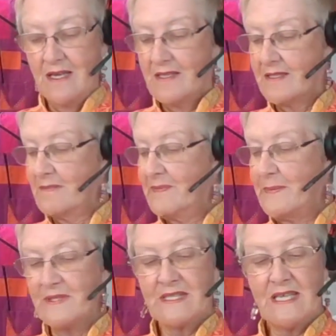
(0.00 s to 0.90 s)
And some
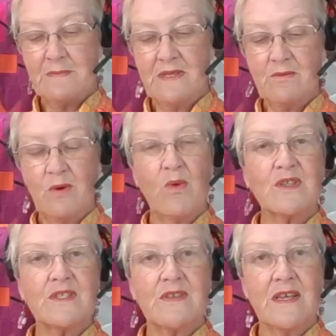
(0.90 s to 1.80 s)
people say to me, well,
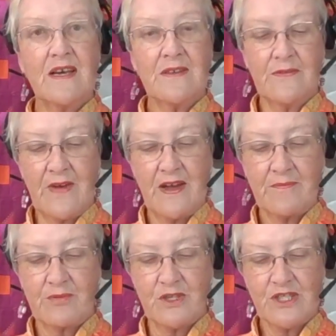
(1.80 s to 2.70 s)
what are the other 5
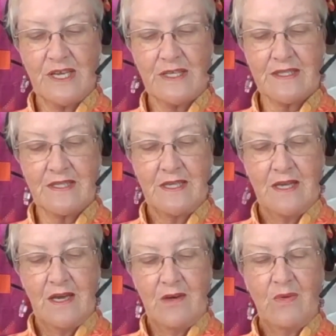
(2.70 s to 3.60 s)
projects?
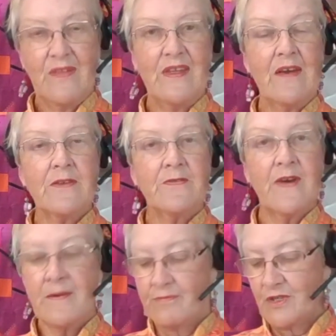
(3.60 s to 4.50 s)
Well, the other
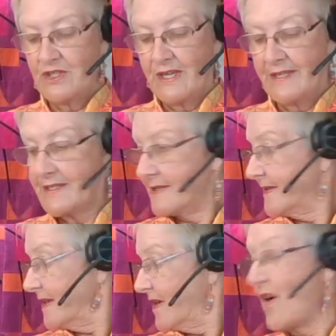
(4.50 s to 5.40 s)
5 projects
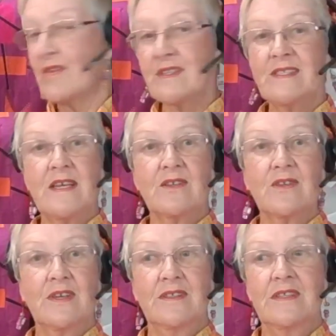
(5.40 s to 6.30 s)
are a
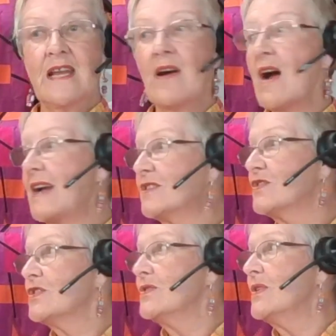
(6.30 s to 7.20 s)
secret. Now, I
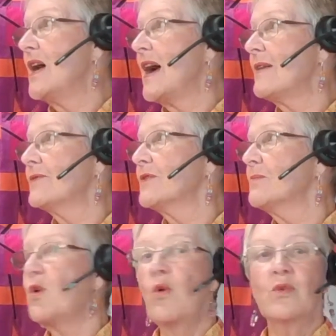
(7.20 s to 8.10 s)
do have
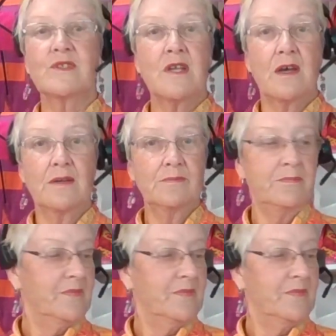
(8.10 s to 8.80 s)
them all done.